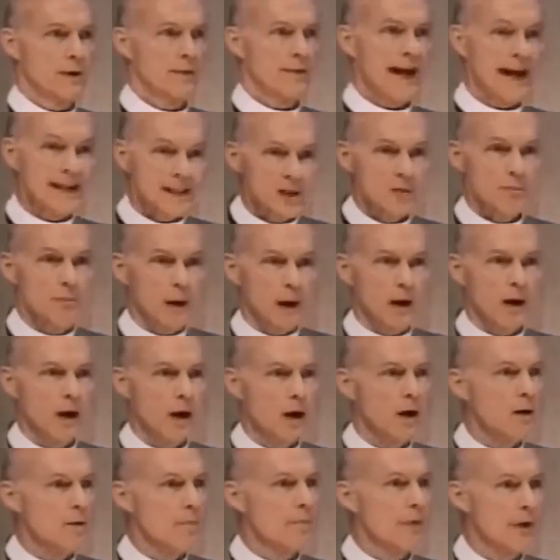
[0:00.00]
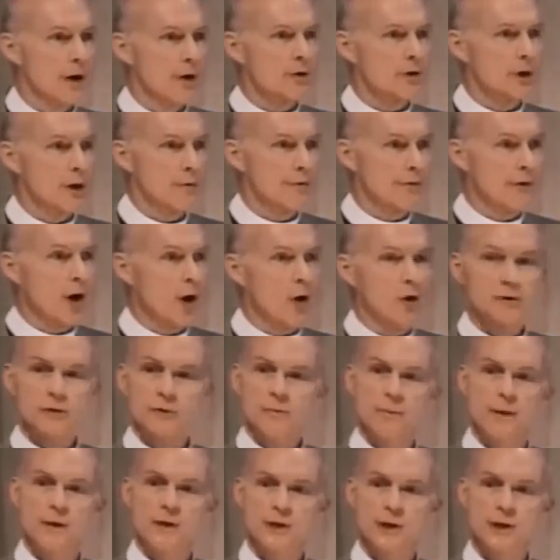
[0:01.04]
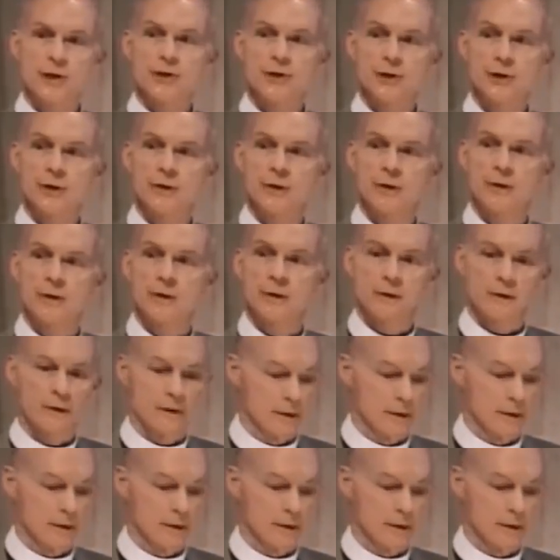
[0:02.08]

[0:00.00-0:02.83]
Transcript: That's become their default position.